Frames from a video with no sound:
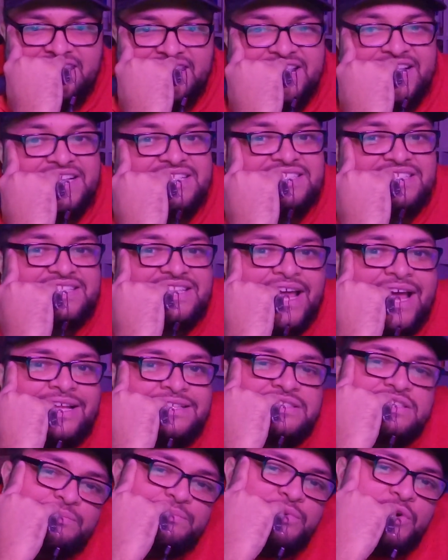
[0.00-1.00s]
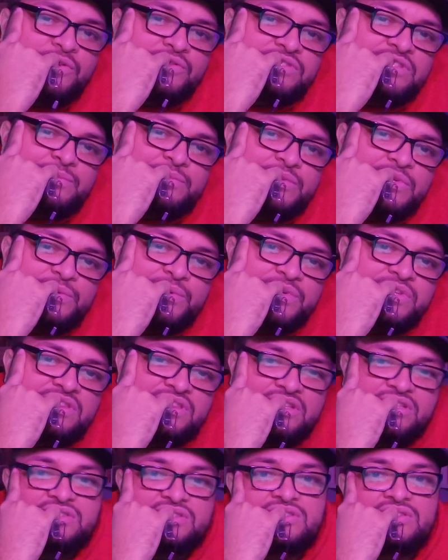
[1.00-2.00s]
Is that supposed to be with
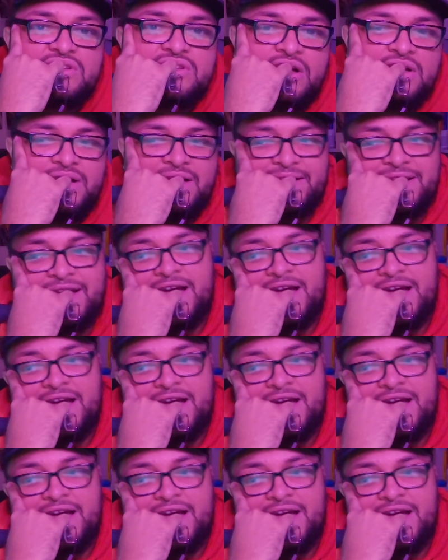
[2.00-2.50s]
the sun?